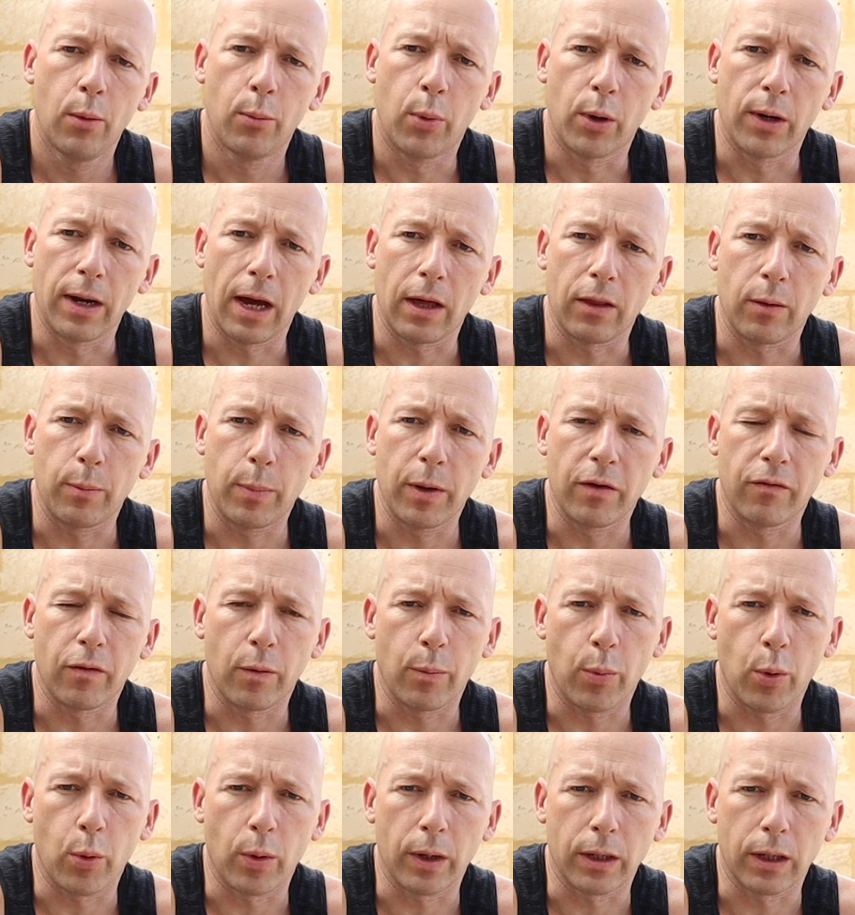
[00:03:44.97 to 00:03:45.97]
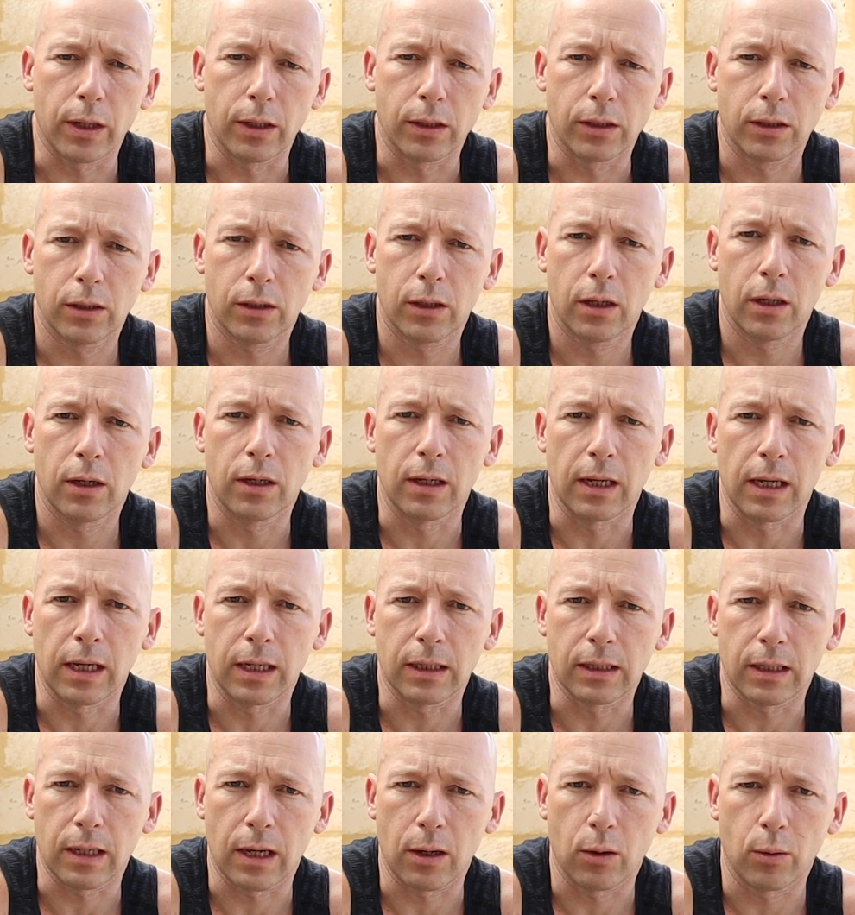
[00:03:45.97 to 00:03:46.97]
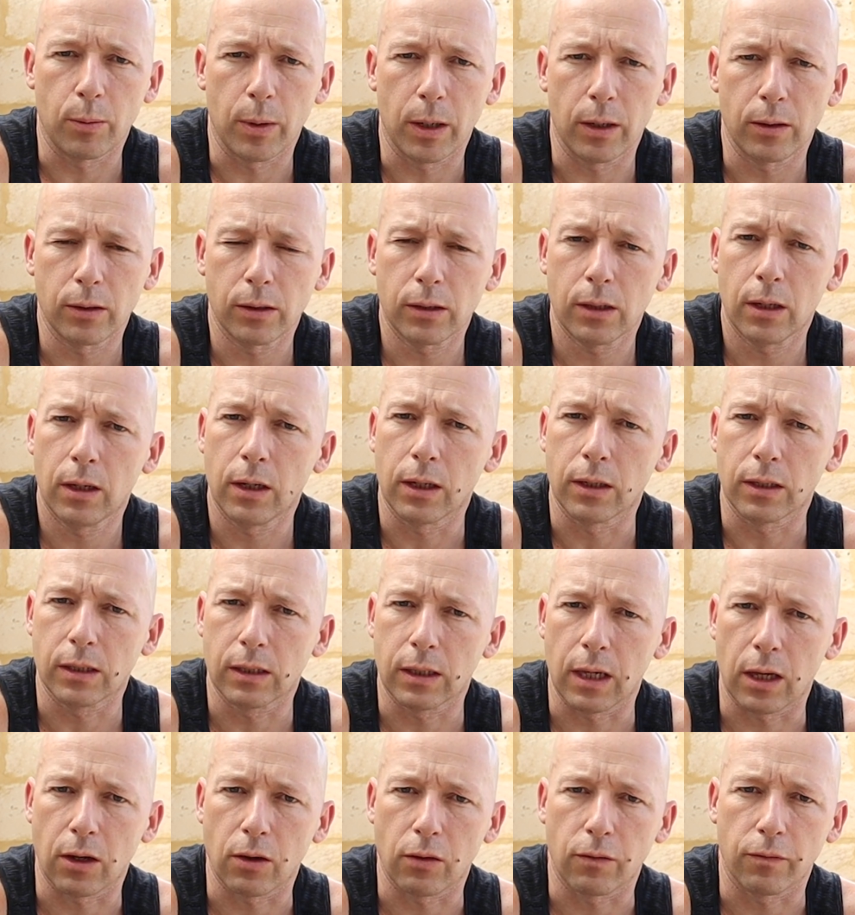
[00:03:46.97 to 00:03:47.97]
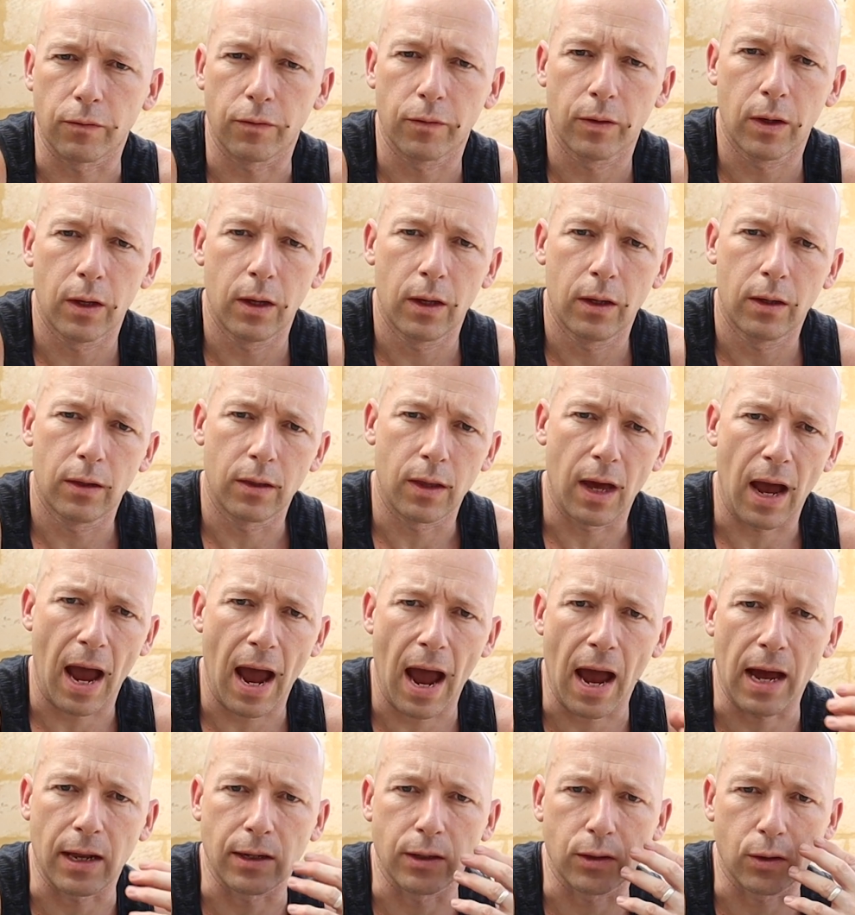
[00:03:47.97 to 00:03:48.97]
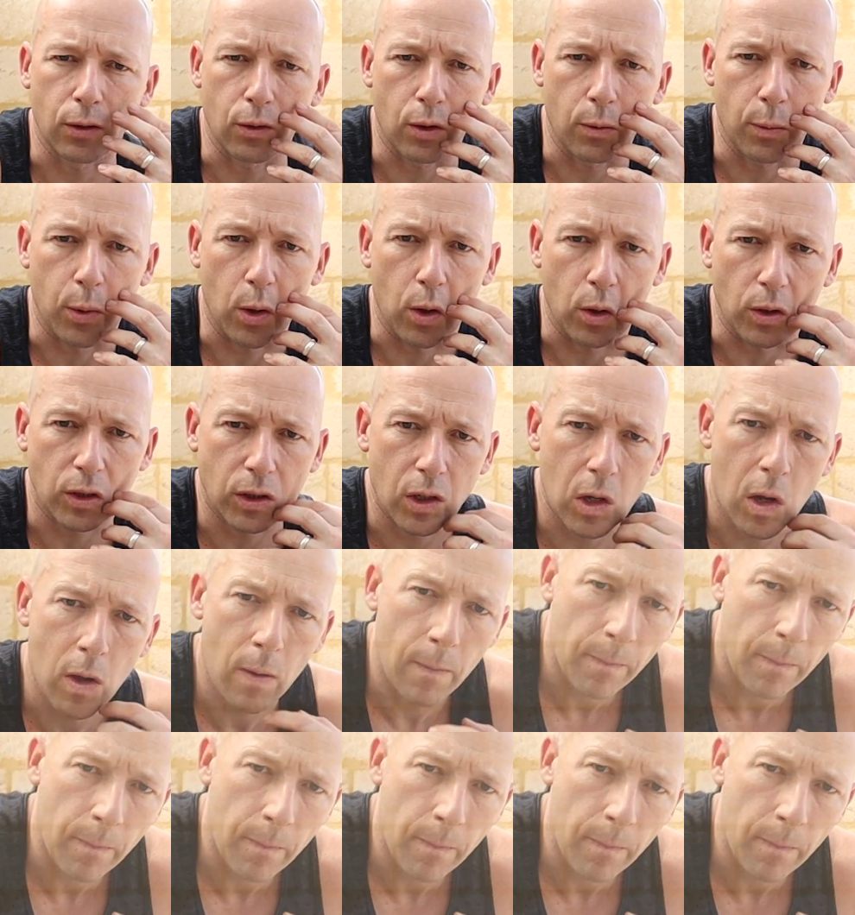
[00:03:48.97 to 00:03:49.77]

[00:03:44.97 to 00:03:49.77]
but now the pivot point is knees and elbows instead of the hands on the box.